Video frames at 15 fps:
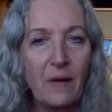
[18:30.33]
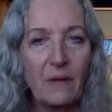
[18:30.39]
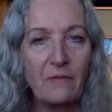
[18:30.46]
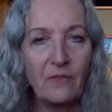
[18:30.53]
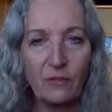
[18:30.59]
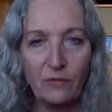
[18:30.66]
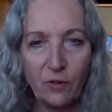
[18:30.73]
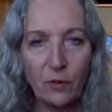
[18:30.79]

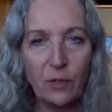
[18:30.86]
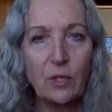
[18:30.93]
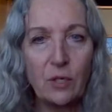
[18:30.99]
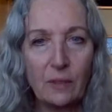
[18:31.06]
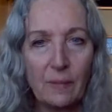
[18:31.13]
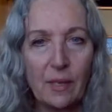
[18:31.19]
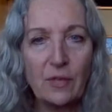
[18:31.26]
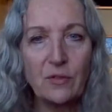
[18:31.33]
feel very good
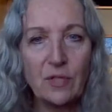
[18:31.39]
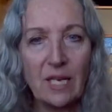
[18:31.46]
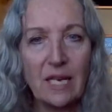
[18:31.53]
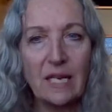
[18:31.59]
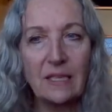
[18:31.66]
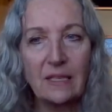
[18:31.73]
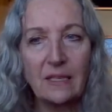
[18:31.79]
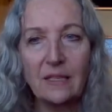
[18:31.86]
about
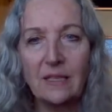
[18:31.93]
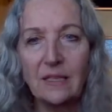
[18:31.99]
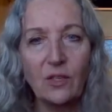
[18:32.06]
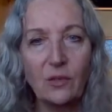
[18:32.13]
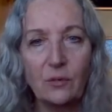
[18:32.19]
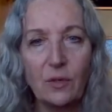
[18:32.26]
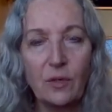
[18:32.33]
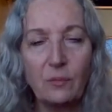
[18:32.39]
saying
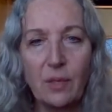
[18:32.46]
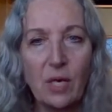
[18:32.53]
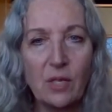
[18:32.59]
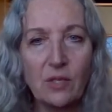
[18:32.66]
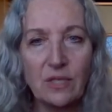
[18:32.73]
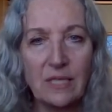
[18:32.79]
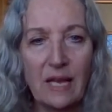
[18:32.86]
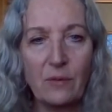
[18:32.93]
you'd be all
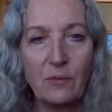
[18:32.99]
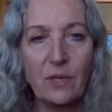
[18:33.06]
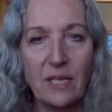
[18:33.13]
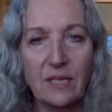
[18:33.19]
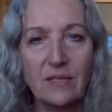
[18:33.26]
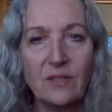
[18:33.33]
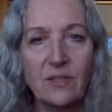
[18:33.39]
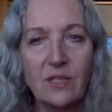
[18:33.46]
set with
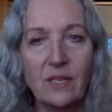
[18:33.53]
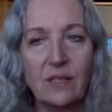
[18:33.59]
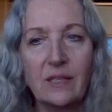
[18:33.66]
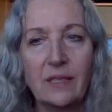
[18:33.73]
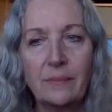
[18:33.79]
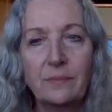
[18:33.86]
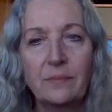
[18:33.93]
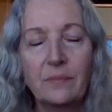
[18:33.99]
this
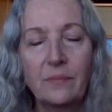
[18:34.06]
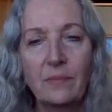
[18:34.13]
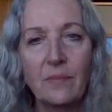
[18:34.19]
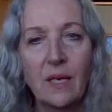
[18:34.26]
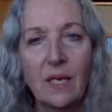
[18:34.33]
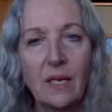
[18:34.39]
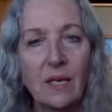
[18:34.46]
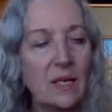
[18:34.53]

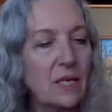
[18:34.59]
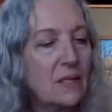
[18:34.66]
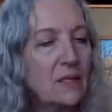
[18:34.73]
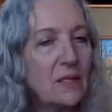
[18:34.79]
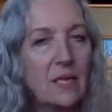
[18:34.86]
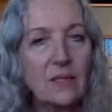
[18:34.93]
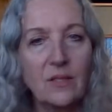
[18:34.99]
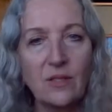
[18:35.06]
in
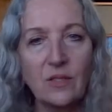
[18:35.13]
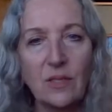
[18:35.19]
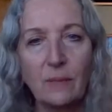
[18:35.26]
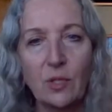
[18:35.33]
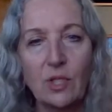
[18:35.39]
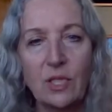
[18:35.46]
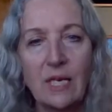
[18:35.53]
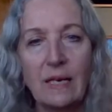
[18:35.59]
the
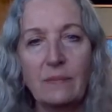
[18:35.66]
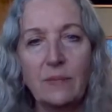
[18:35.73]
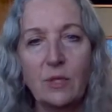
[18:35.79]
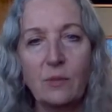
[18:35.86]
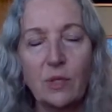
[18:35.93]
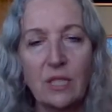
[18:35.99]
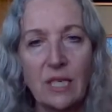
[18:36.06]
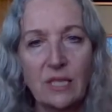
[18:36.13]
summertime to
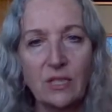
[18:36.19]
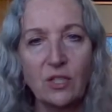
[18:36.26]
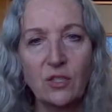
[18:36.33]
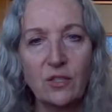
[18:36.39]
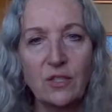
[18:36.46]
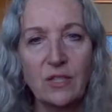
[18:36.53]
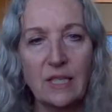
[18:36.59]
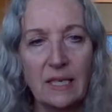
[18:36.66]
protect your
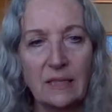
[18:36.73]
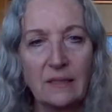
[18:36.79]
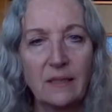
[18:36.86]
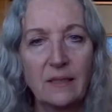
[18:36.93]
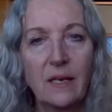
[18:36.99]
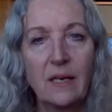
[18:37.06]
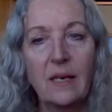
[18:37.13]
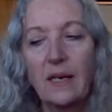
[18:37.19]
skin,
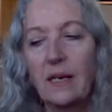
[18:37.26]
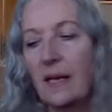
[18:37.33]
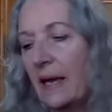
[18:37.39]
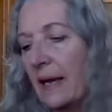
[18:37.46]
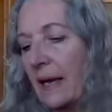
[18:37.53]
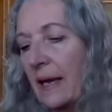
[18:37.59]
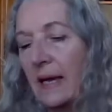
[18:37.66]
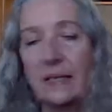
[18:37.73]

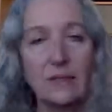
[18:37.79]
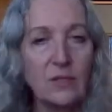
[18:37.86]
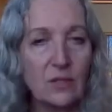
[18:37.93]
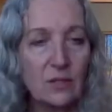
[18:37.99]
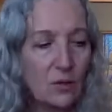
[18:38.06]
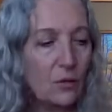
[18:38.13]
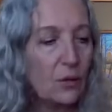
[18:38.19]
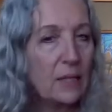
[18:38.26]
and it's
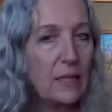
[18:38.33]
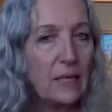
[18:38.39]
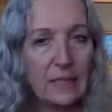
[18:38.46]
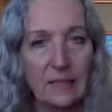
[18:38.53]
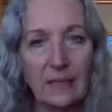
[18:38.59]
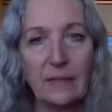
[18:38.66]
organic.